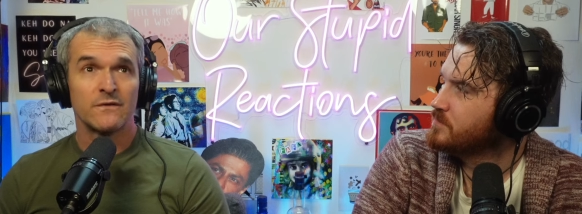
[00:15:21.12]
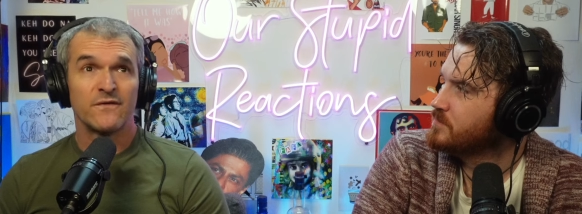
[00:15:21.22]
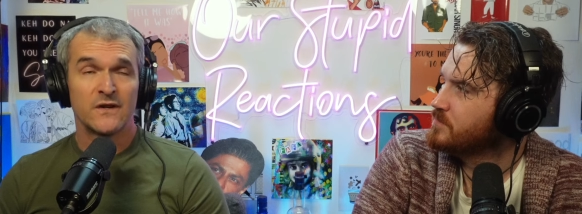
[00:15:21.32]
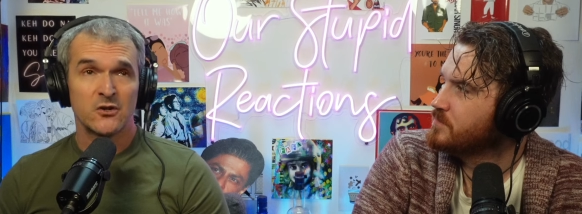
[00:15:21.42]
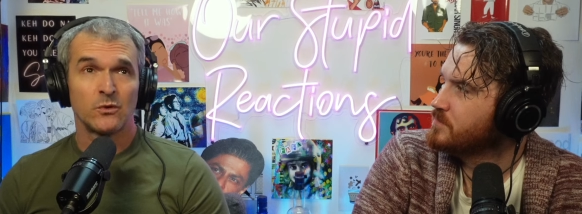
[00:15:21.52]
Speaker 1: of
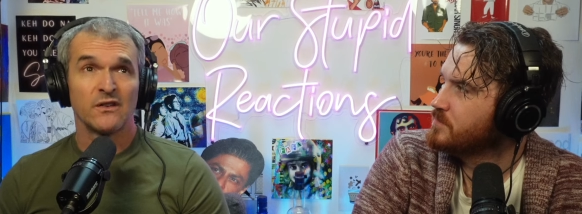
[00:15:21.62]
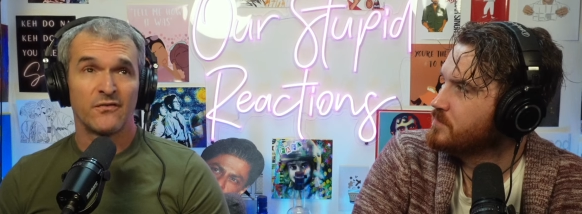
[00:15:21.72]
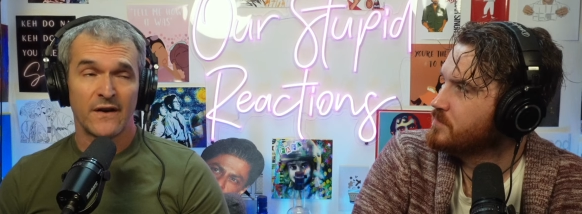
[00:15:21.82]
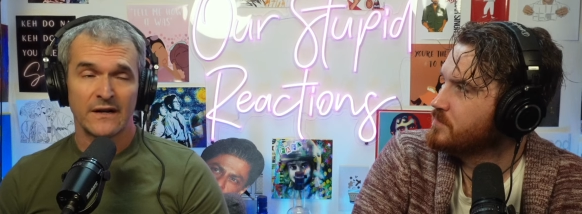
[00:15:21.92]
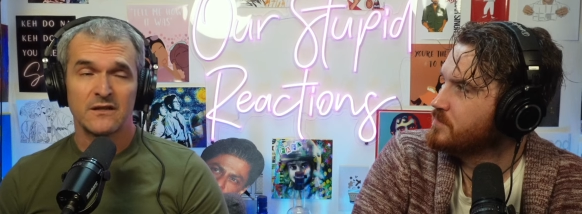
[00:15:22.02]
visual
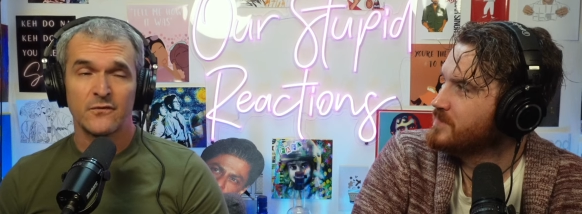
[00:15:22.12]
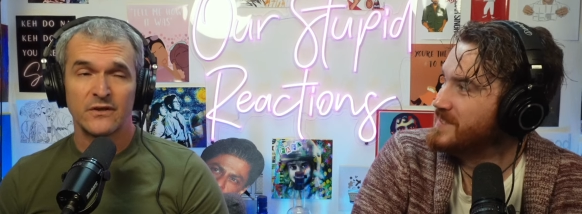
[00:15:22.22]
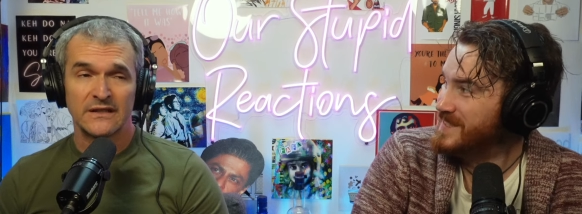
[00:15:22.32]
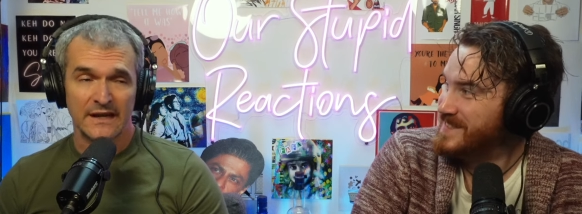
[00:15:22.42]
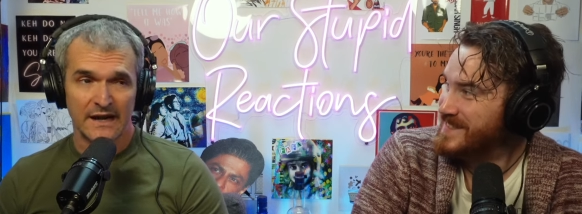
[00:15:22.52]
effects for
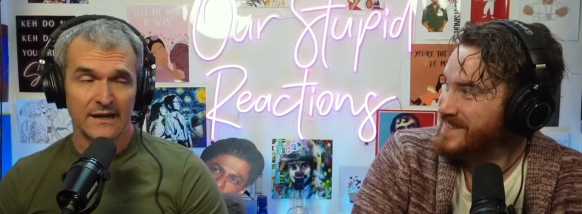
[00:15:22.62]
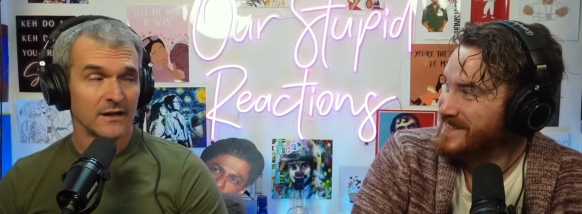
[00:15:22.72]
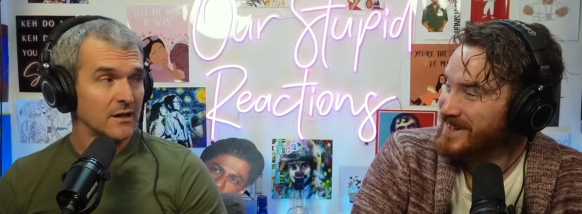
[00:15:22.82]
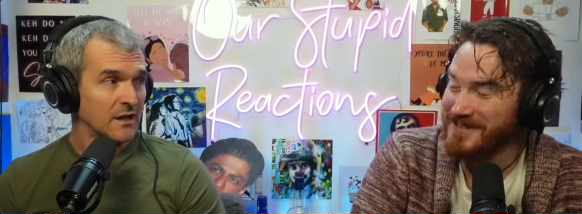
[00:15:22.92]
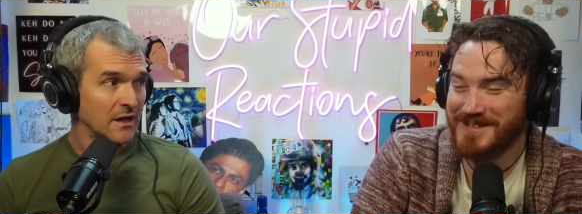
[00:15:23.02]
the day.
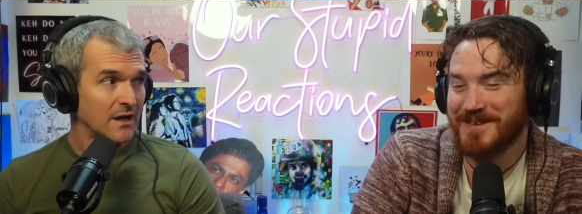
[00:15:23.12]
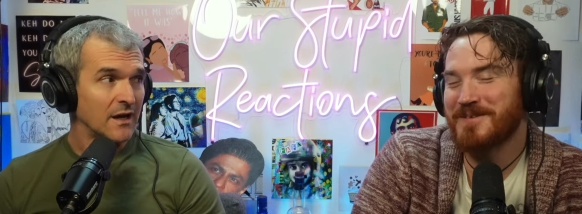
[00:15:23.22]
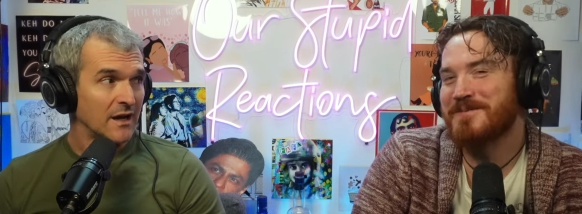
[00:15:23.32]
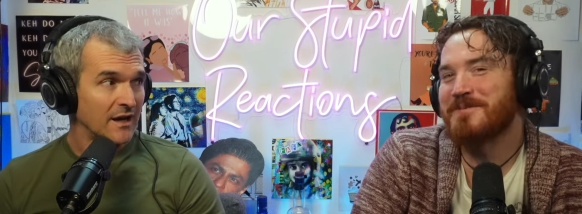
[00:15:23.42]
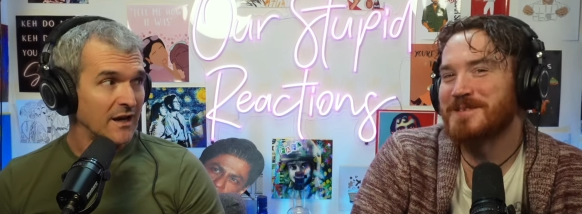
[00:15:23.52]
Speaker 2: That was some
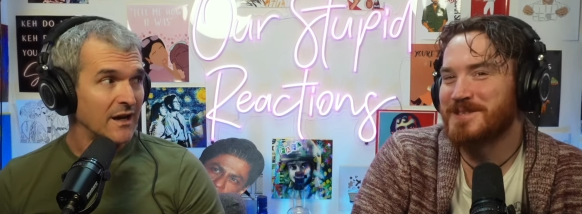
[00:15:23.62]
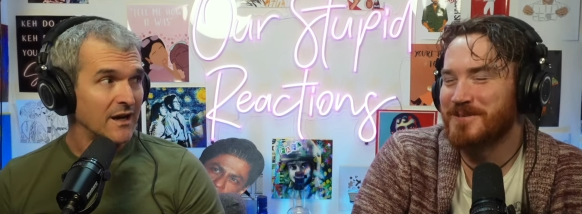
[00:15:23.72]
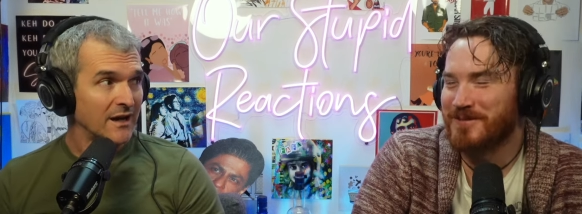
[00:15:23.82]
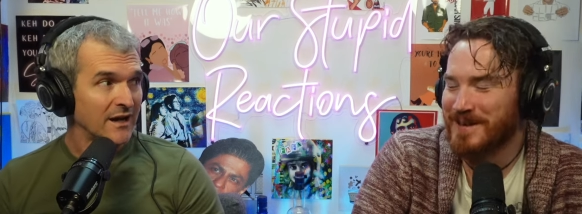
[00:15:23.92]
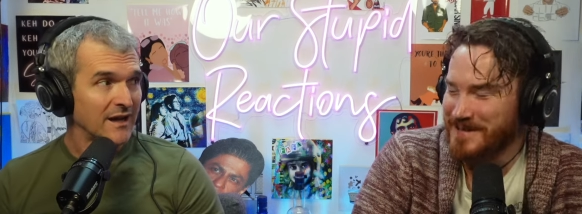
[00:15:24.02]
of them were
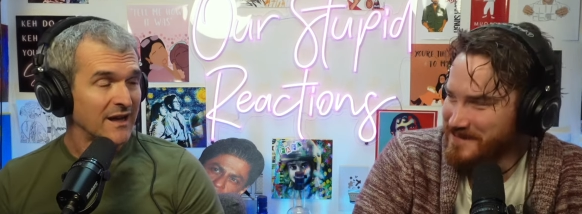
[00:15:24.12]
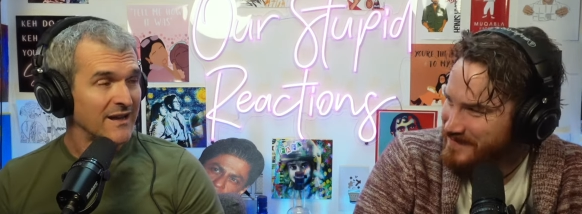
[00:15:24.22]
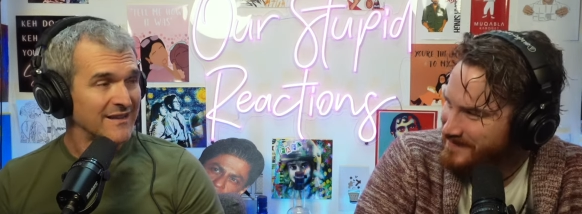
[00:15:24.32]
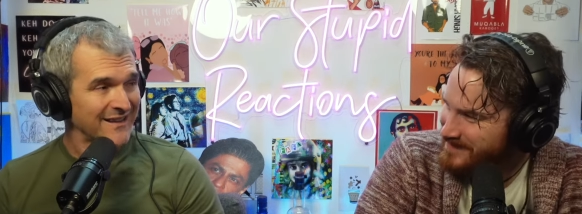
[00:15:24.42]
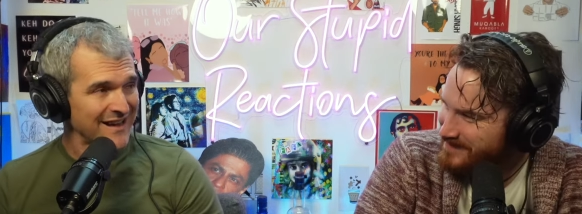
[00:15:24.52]
so fun.
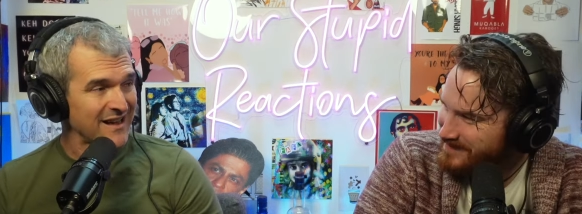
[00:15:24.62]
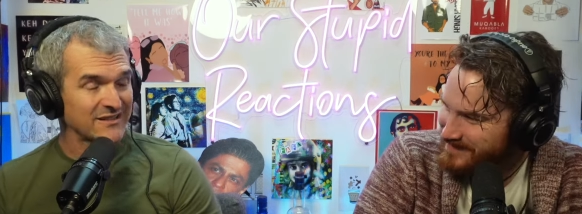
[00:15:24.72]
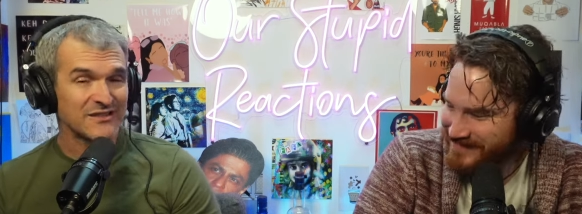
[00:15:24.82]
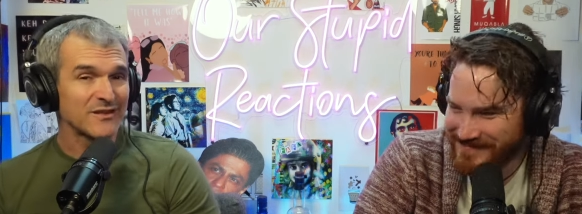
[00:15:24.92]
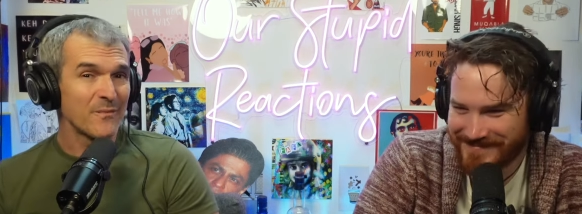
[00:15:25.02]
Speaker 1: Yeah,
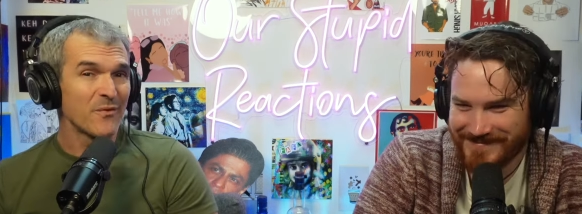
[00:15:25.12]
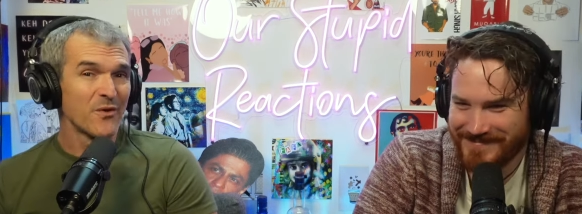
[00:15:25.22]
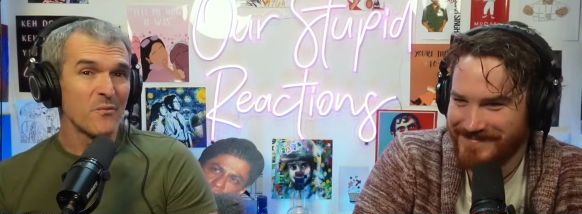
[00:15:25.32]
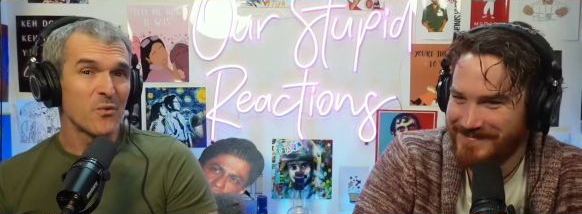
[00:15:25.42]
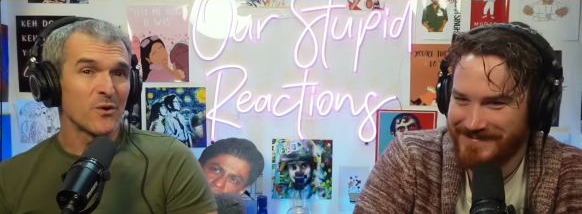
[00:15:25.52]
some of
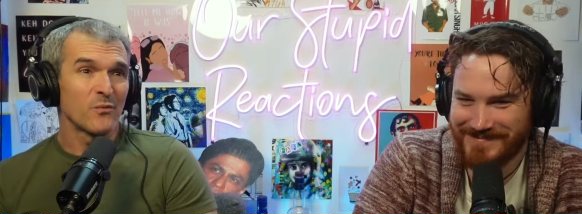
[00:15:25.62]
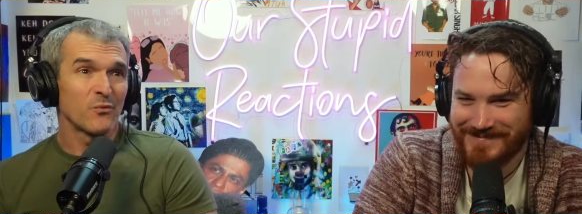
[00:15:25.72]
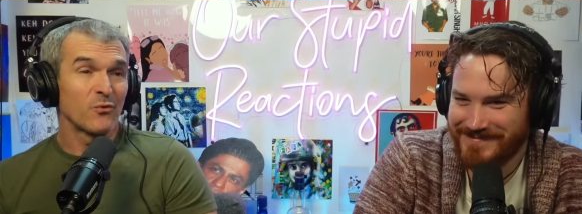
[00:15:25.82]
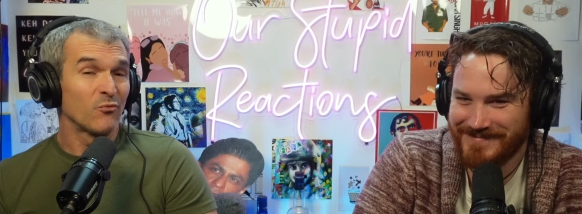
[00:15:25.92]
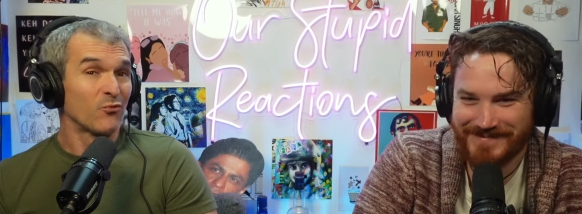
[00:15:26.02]
them were
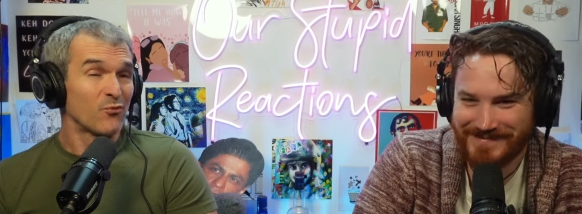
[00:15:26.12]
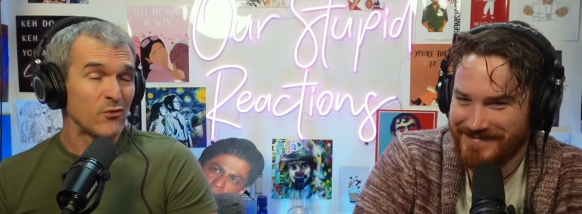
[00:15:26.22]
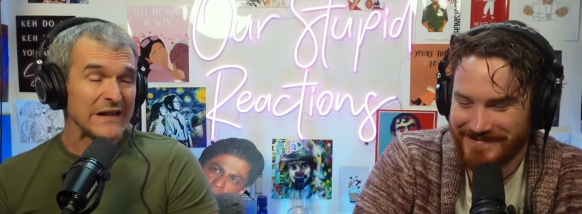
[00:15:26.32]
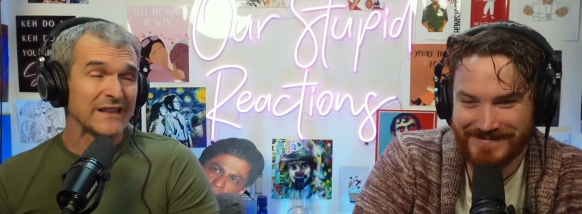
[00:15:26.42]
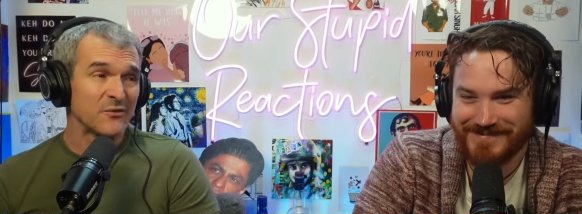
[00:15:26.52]

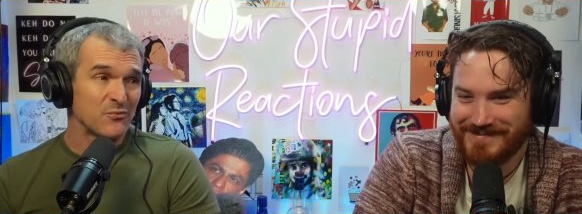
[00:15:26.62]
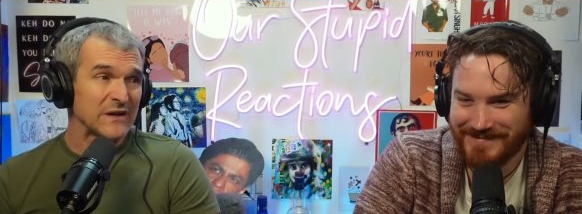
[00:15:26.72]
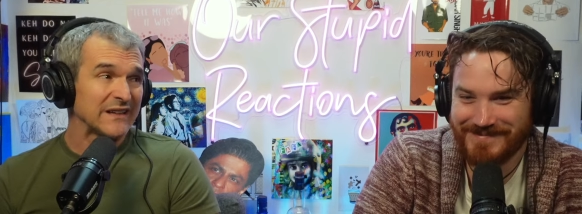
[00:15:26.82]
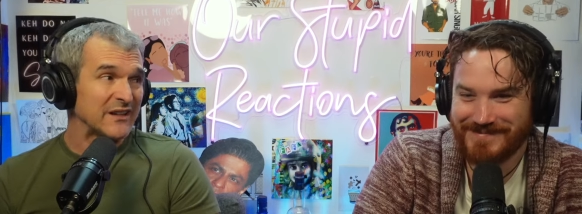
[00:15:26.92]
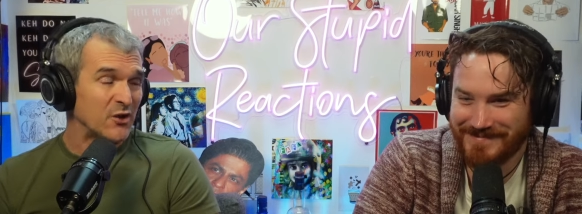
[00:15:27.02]
really
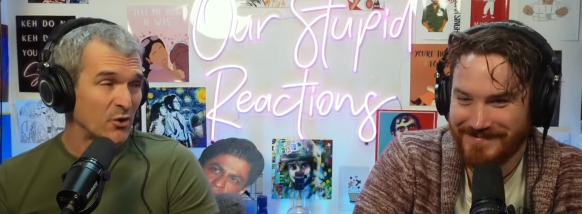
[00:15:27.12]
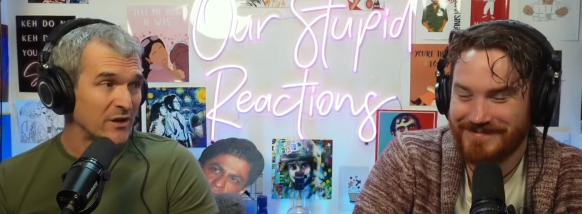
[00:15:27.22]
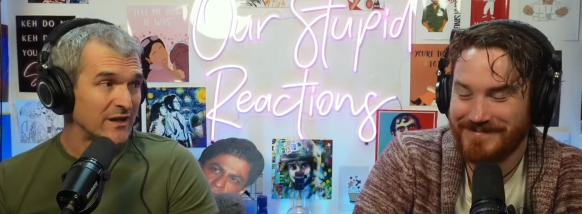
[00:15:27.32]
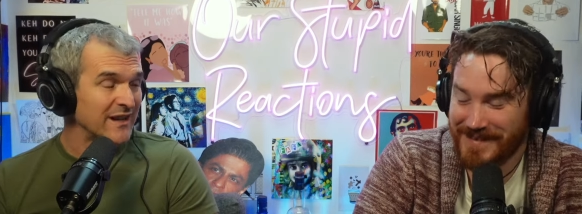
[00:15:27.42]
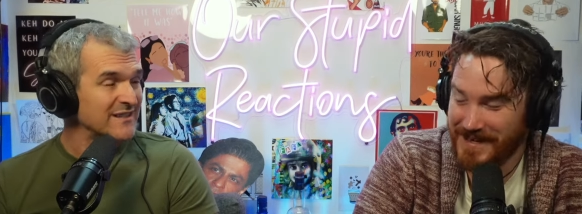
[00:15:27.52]
really
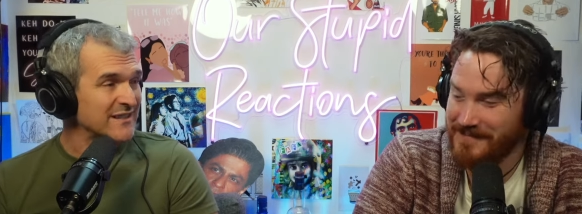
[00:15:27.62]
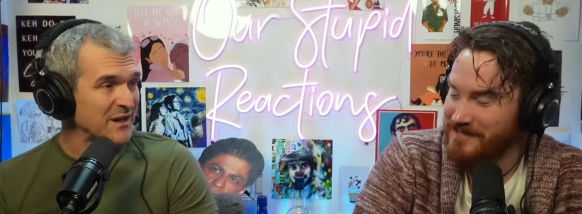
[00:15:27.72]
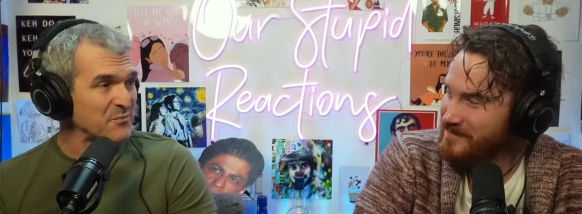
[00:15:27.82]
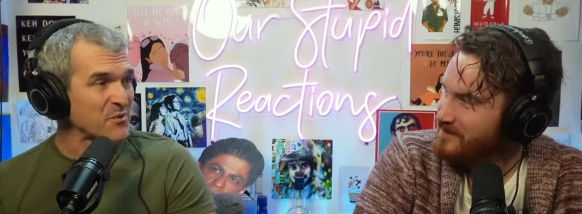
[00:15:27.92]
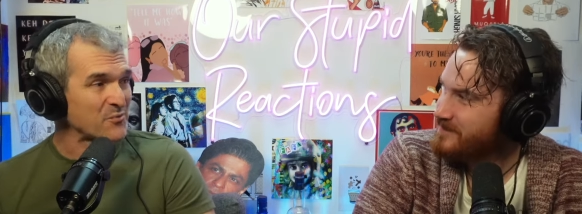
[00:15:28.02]
good and yeah.
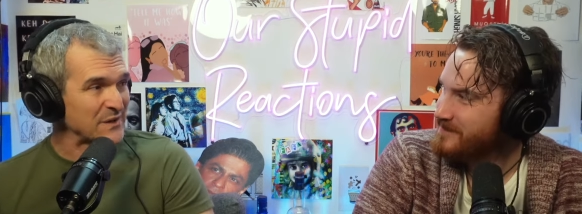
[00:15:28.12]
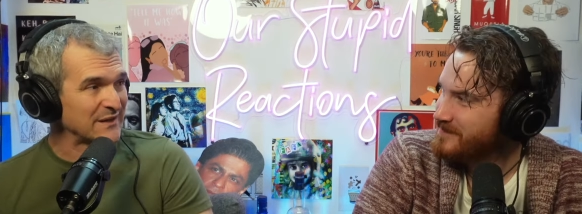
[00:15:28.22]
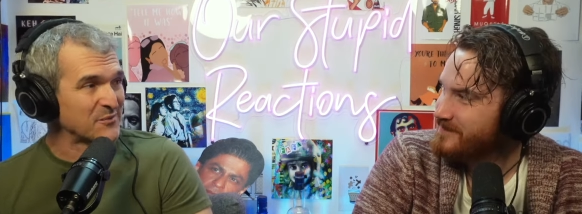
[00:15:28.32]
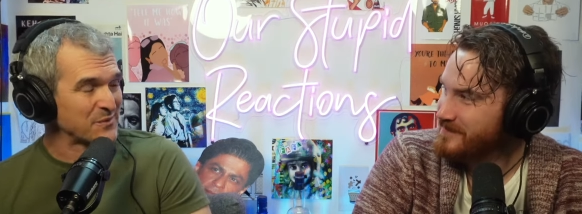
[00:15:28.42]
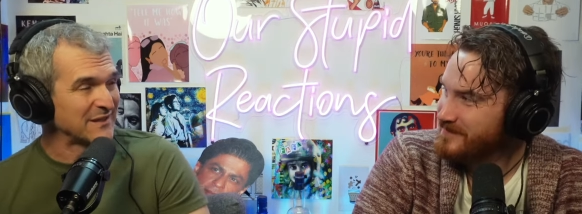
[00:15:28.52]
some were
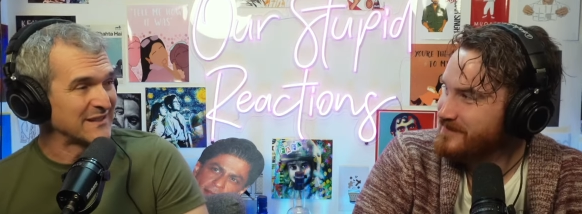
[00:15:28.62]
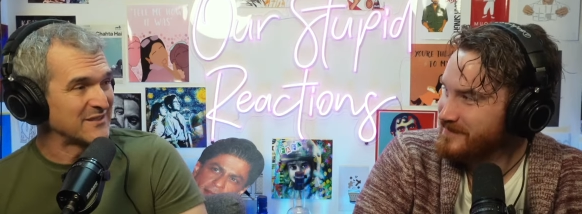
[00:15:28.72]
really really